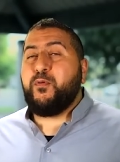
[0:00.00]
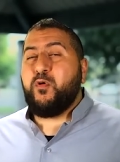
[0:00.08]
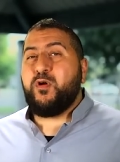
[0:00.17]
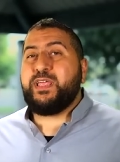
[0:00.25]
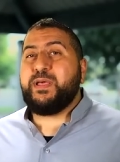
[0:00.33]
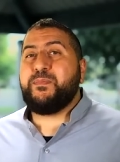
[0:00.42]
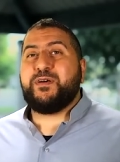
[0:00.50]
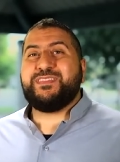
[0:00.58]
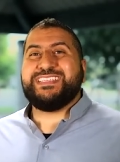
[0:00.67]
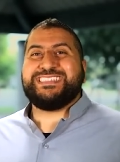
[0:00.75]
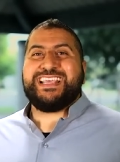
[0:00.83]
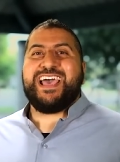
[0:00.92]
point about
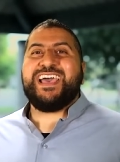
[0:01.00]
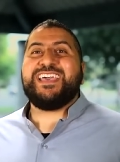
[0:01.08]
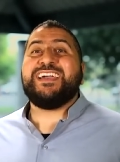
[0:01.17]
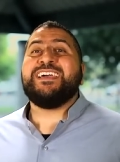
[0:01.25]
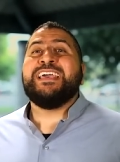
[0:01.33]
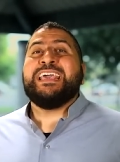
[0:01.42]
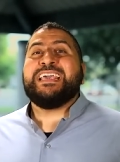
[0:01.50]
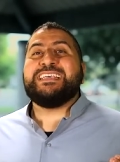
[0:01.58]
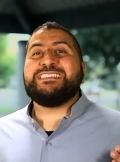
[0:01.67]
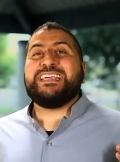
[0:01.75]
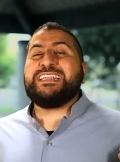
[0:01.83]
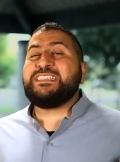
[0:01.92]
this ayah
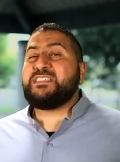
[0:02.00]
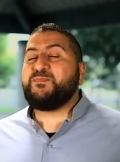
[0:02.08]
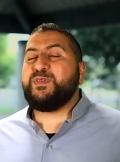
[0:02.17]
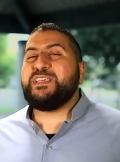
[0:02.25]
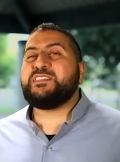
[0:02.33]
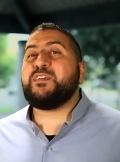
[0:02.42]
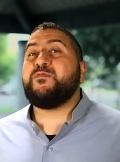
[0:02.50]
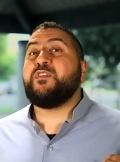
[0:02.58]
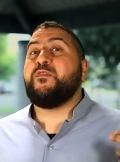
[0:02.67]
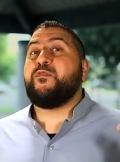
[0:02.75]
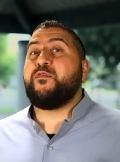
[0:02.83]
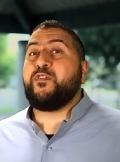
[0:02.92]
is that it speaks of
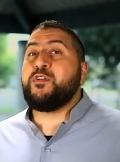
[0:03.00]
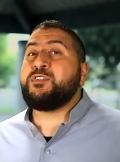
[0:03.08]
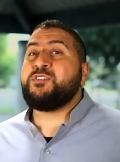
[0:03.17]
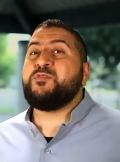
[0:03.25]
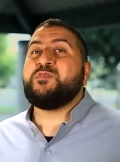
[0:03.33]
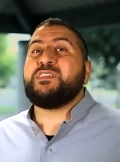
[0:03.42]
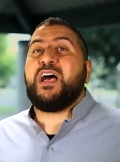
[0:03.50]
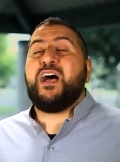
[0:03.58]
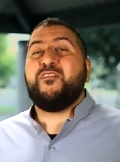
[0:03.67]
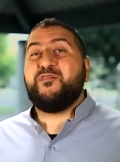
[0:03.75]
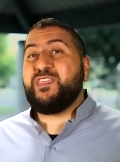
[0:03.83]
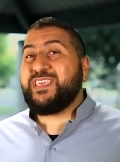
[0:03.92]
the virtues
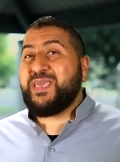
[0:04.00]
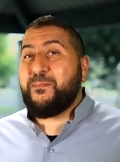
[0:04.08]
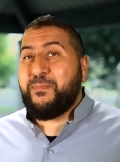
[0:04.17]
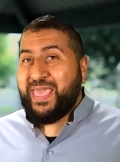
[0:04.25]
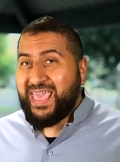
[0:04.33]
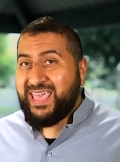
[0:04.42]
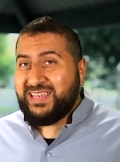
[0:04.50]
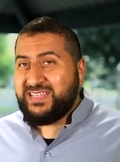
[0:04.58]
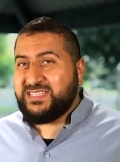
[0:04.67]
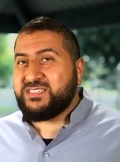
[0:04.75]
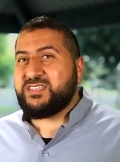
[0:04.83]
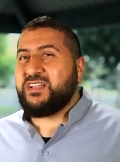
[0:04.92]
of the
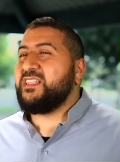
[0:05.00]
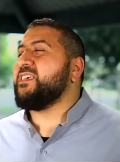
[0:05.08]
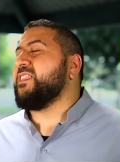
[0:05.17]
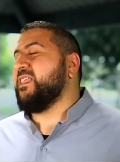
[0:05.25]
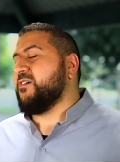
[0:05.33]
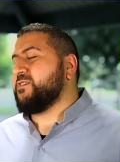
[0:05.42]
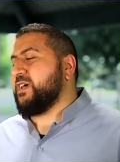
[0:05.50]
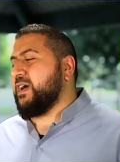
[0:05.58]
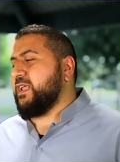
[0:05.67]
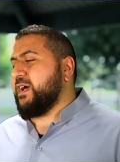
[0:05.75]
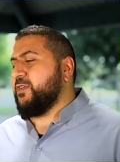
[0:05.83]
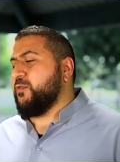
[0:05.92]
companions, ta'ala
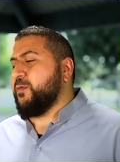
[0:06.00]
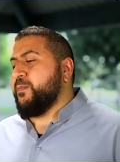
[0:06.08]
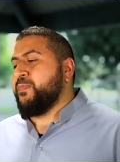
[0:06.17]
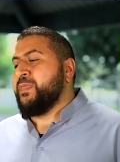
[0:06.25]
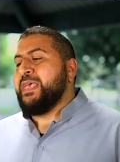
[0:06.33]
anhum.